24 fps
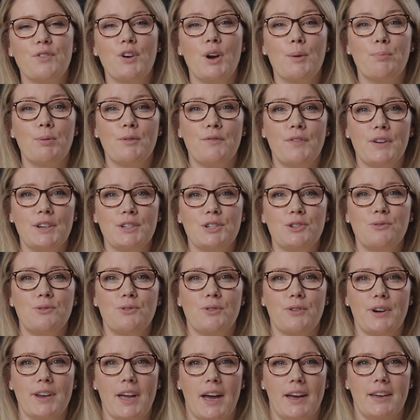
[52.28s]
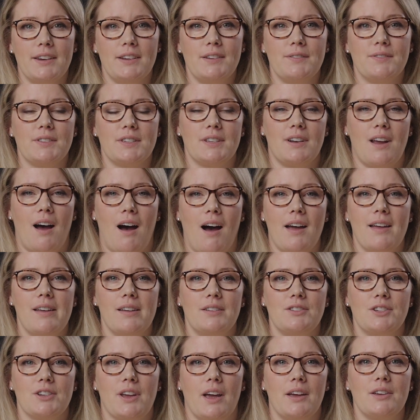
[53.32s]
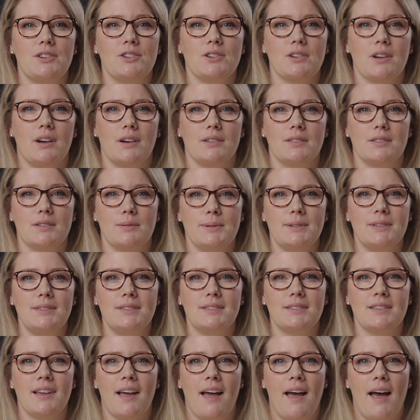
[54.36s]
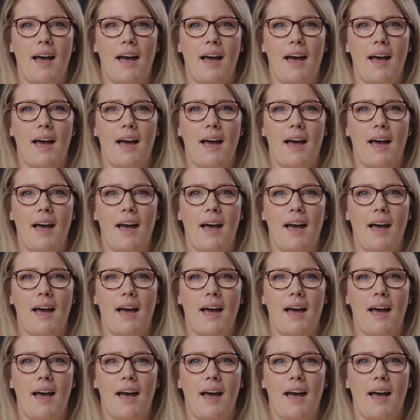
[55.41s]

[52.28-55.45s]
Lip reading: For our professional creatives and higher education customers,